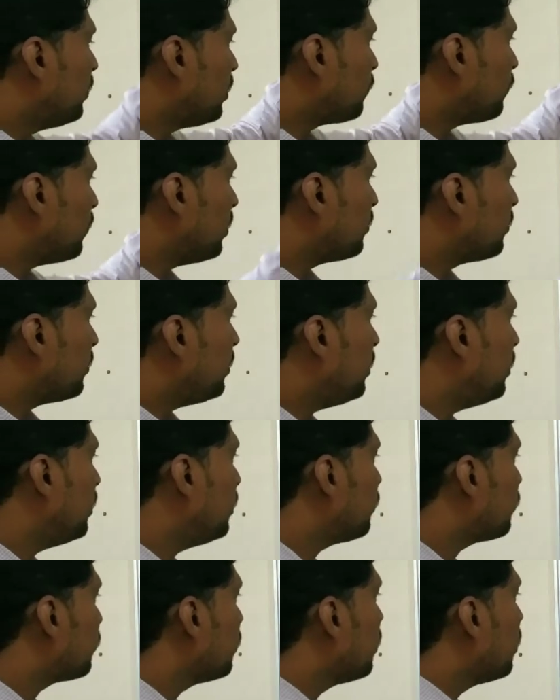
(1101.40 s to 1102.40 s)
frequency
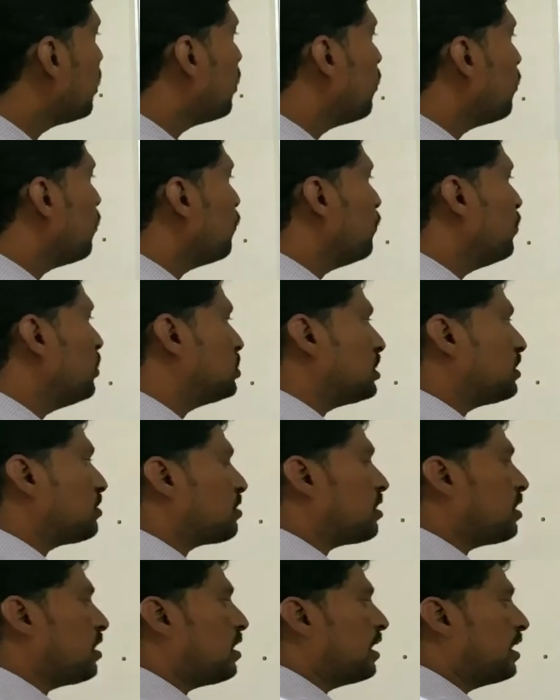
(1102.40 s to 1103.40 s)
is, which
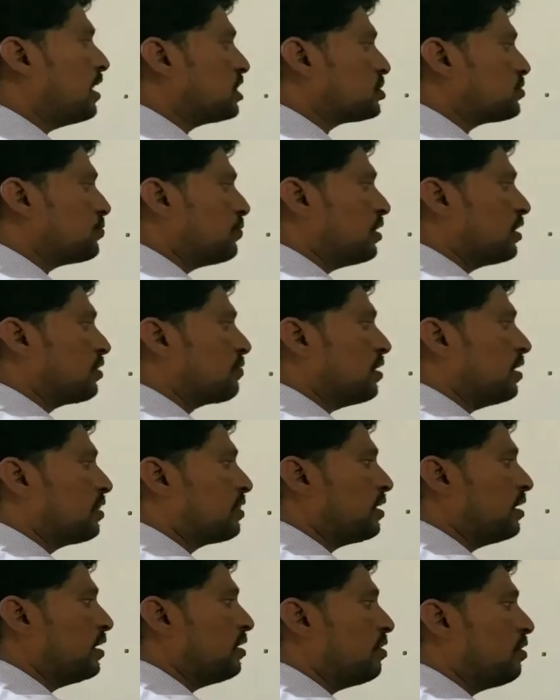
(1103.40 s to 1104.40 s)
is the highest
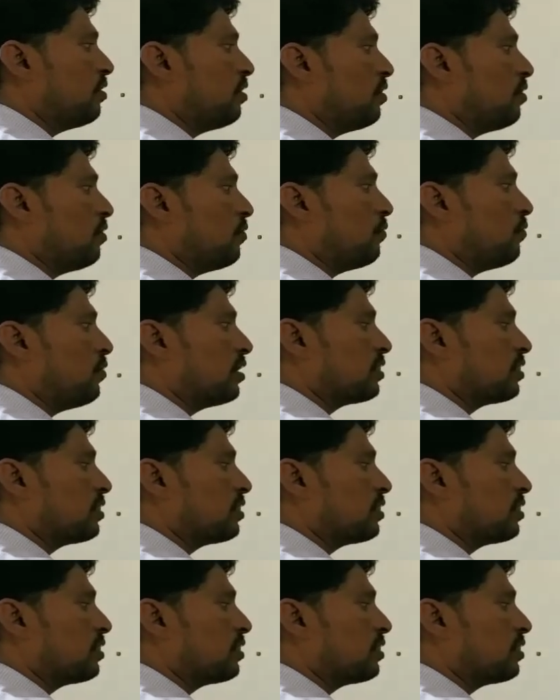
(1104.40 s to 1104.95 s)
frequency?